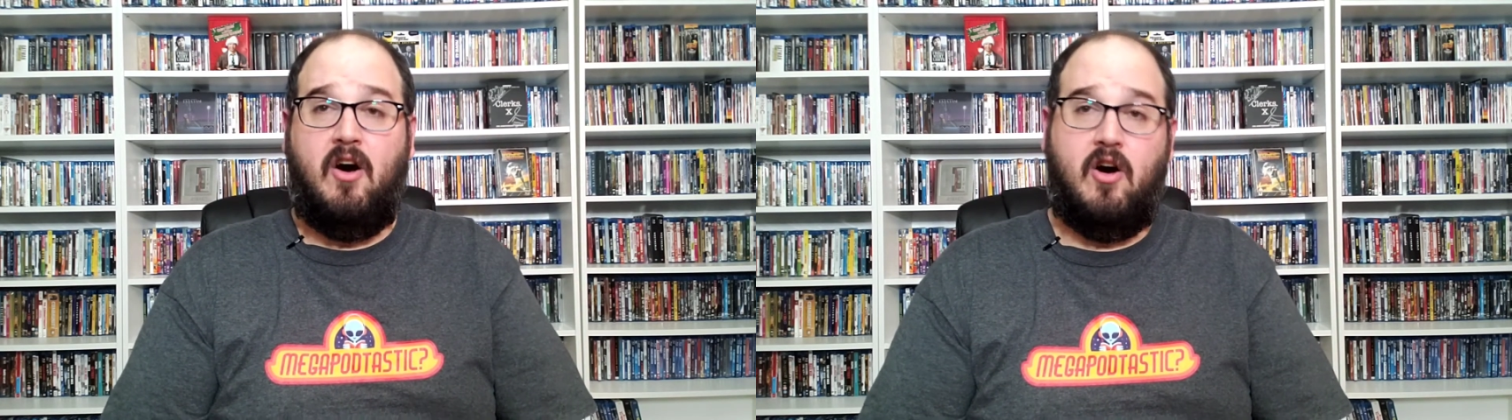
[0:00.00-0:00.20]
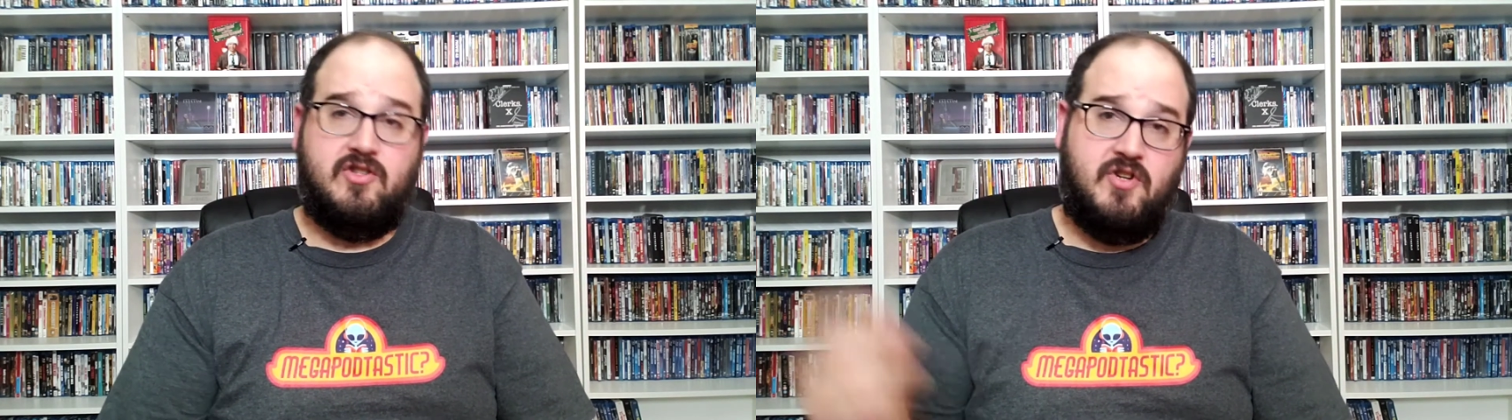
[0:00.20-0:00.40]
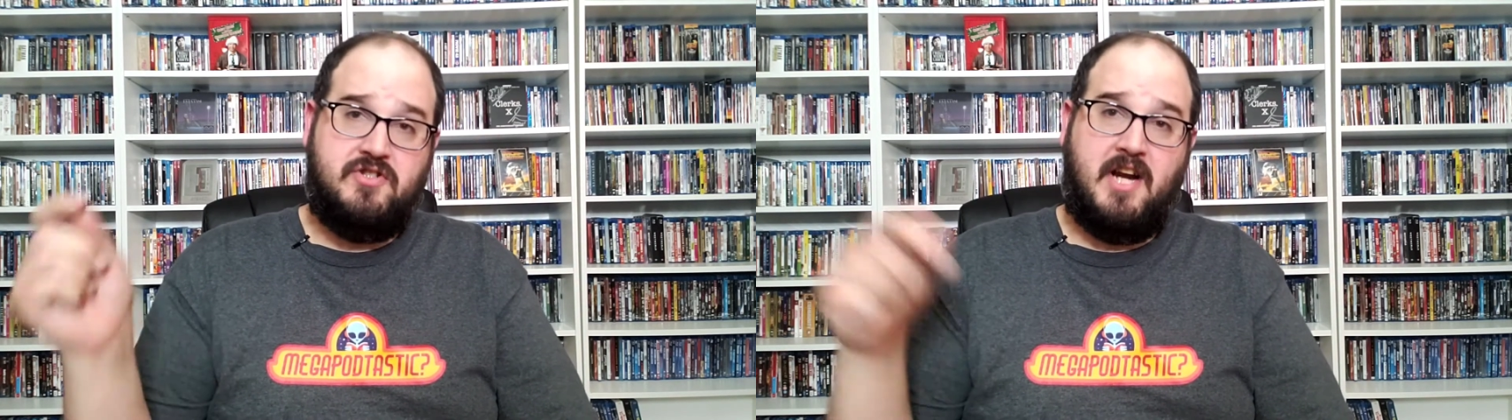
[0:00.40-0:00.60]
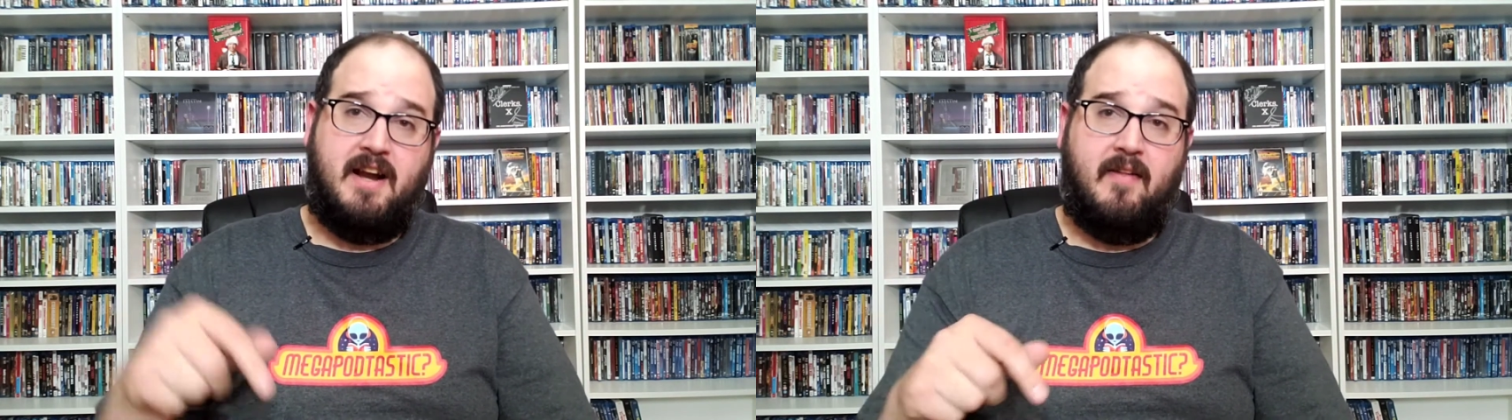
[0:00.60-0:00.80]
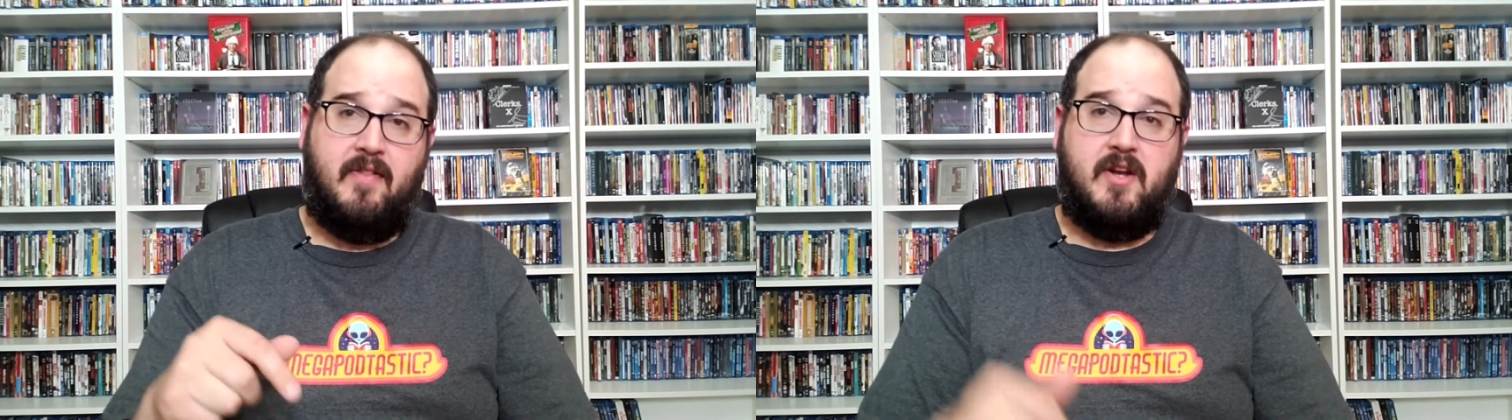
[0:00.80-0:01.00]
Also,
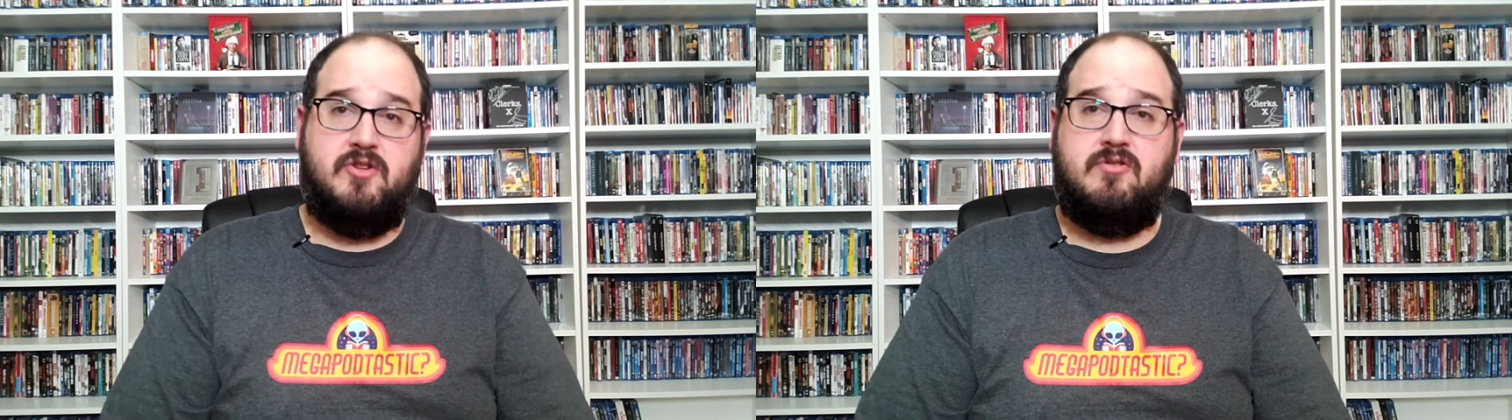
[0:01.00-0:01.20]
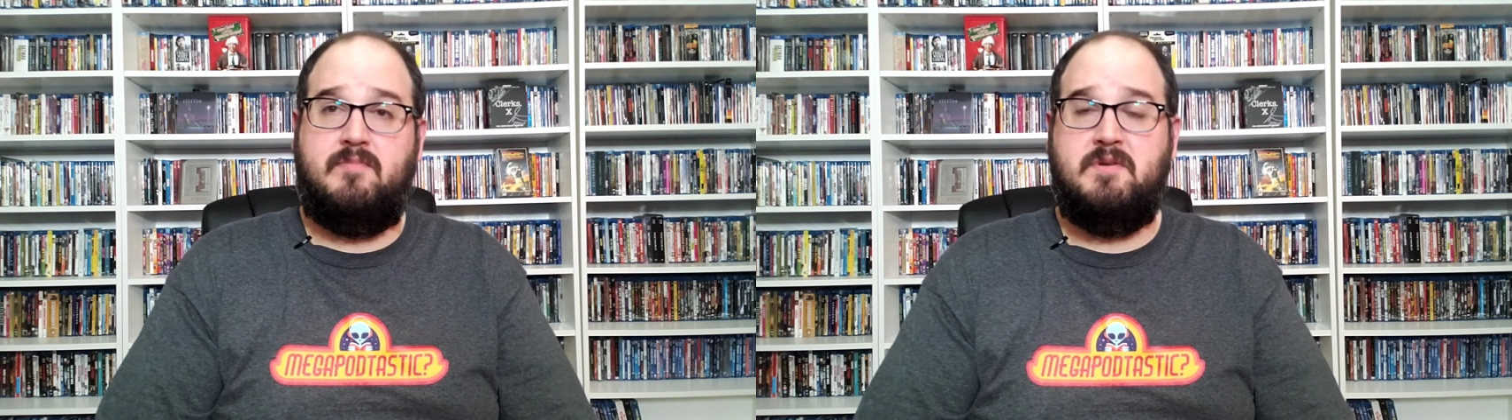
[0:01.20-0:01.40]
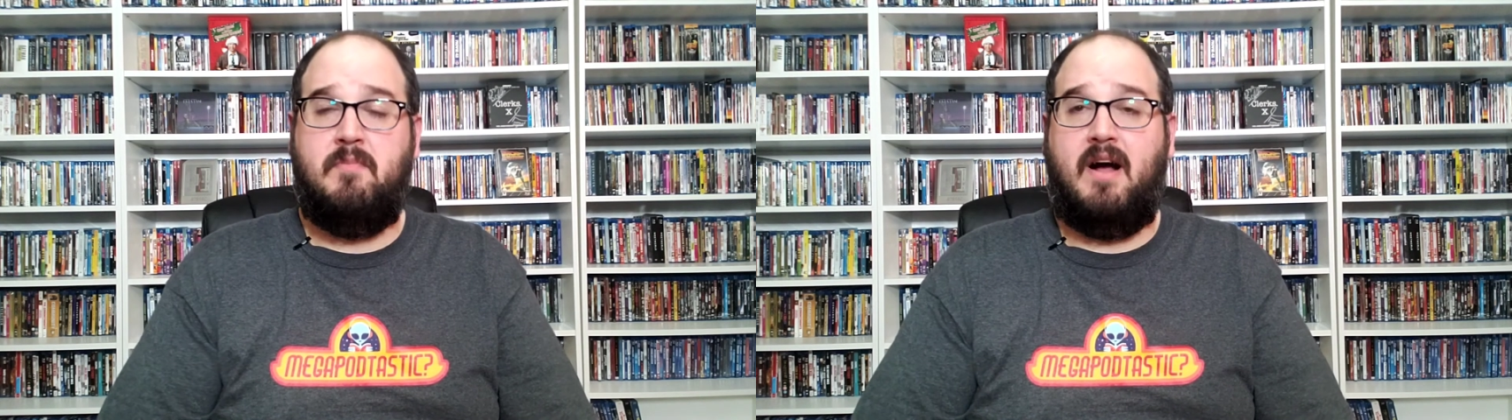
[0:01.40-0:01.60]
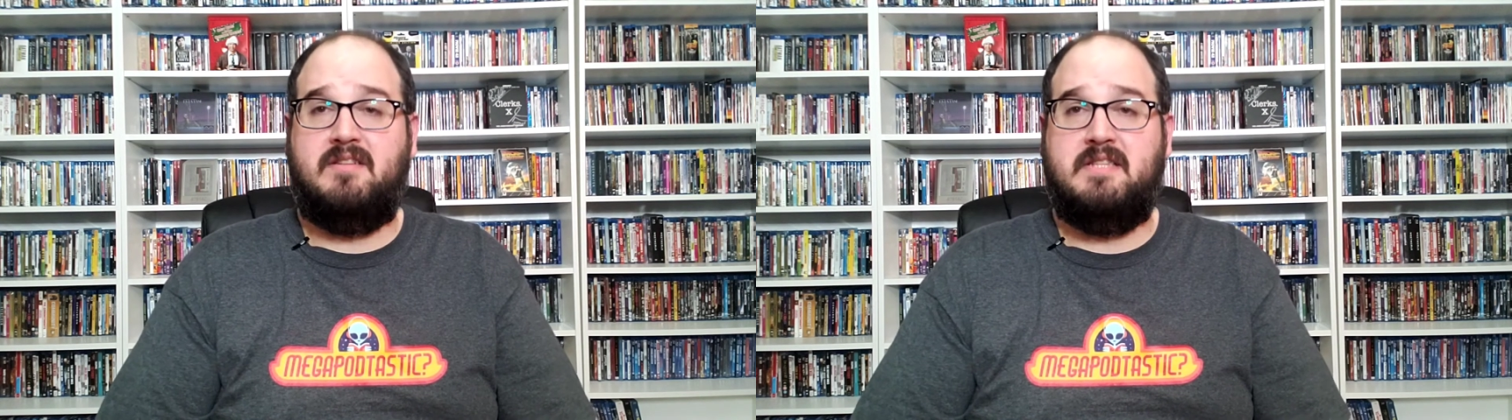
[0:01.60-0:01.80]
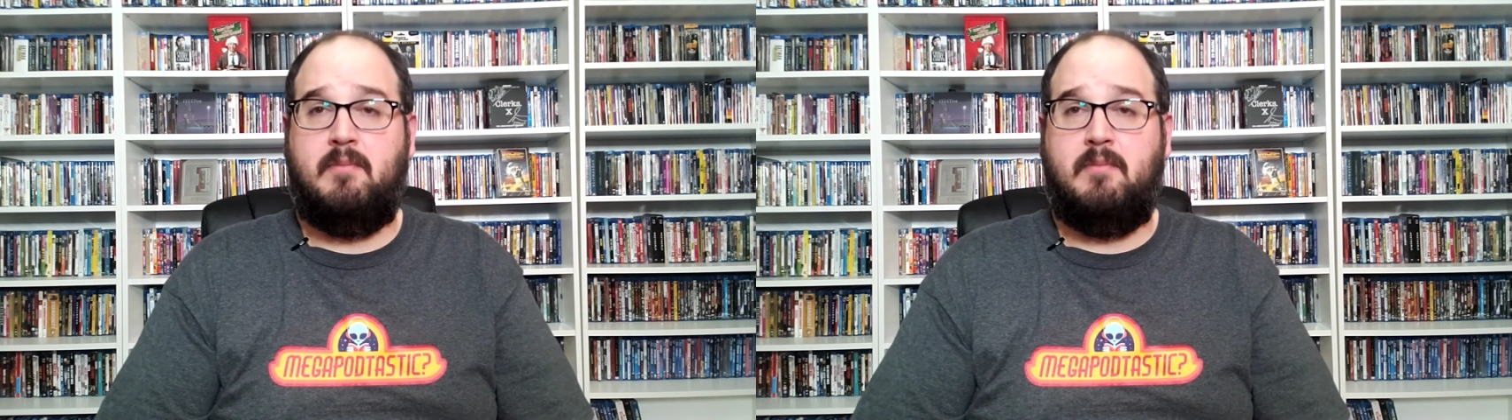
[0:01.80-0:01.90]
check out the description box